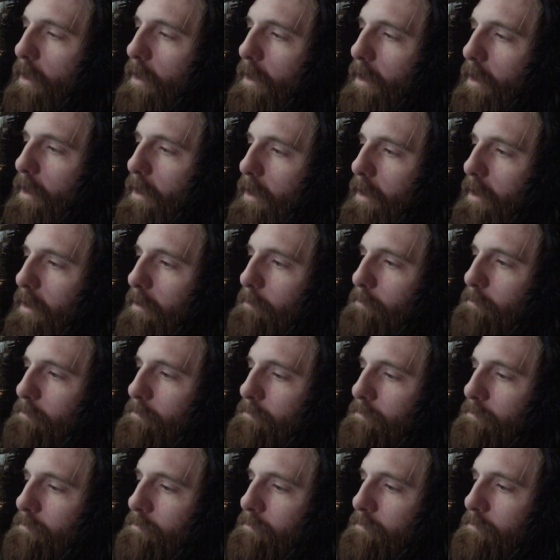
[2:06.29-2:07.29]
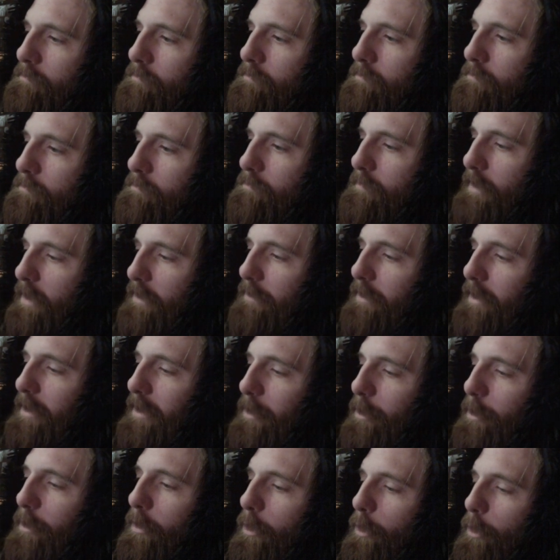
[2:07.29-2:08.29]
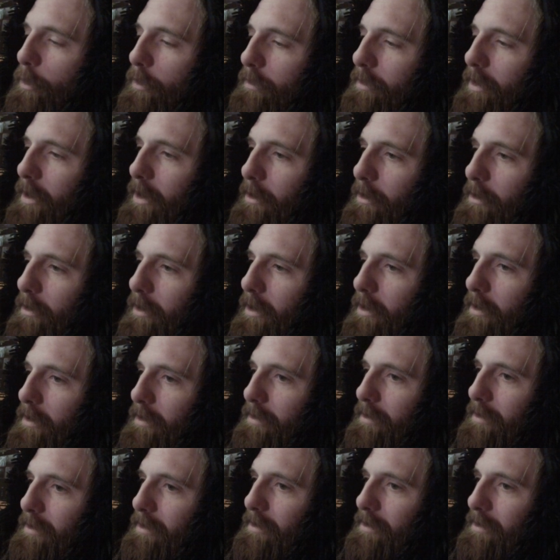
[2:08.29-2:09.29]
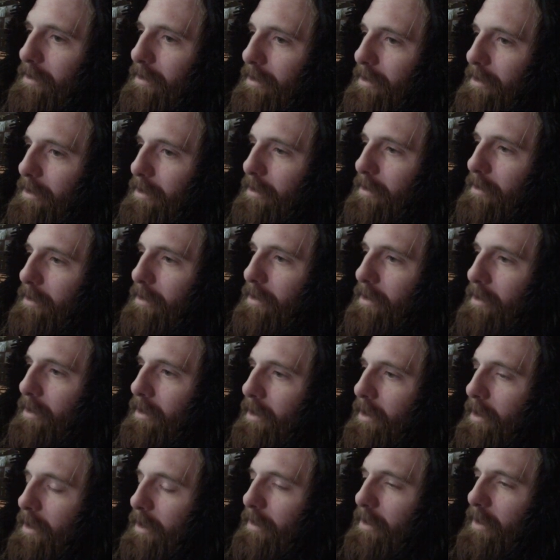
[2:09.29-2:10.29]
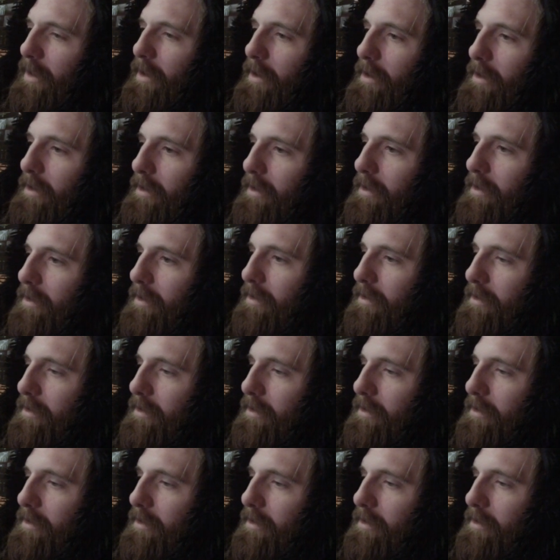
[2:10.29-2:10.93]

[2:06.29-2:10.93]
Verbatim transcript: Um, that's like her her entire character, you know, and like,